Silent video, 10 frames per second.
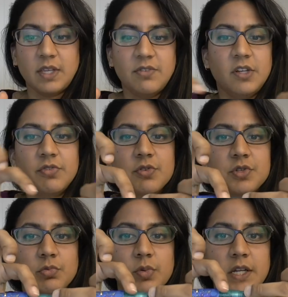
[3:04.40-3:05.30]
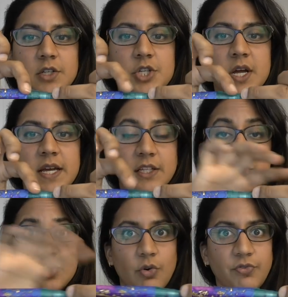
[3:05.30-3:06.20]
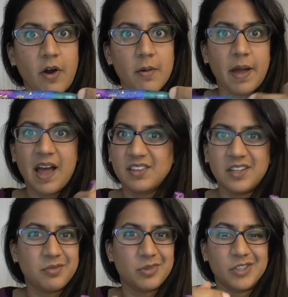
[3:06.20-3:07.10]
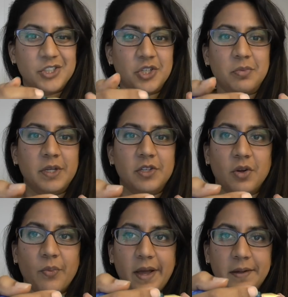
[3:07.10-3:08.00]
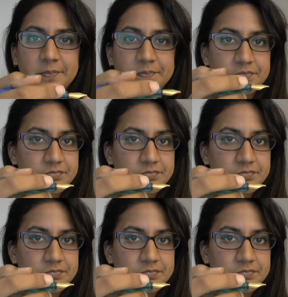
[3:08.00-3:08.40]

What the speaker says: even if there's a ridge, it's so far back that it really shouldn't be in your way.